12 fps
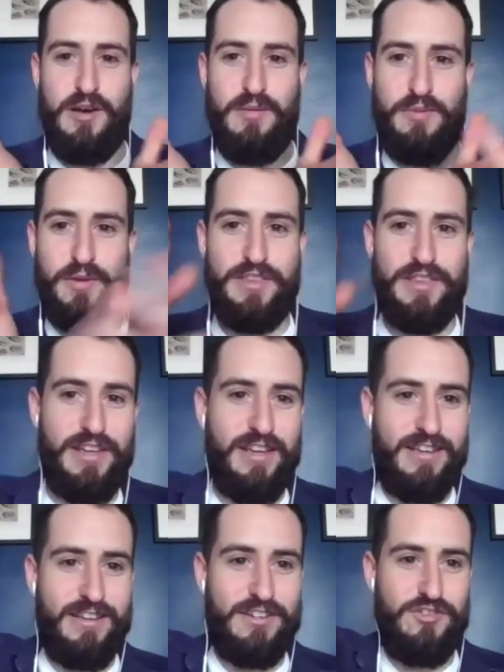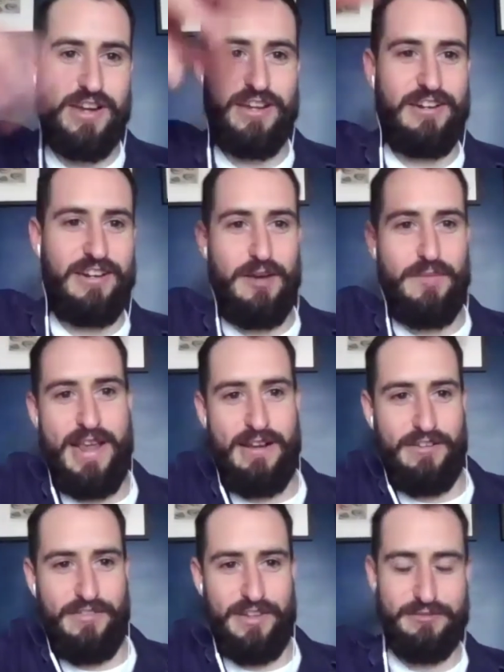up with a dragon coming
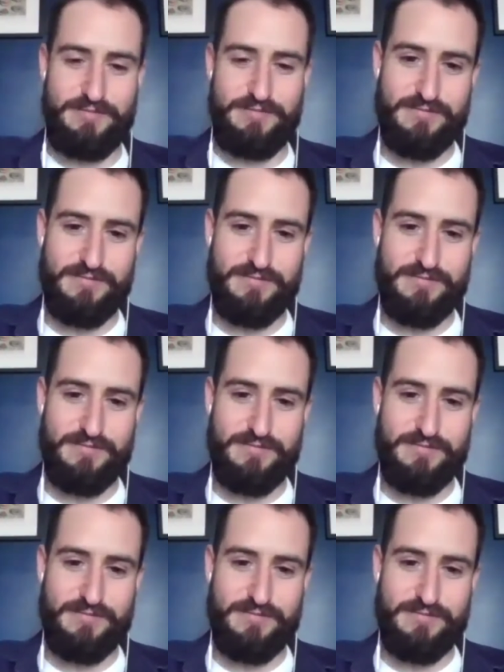out of it.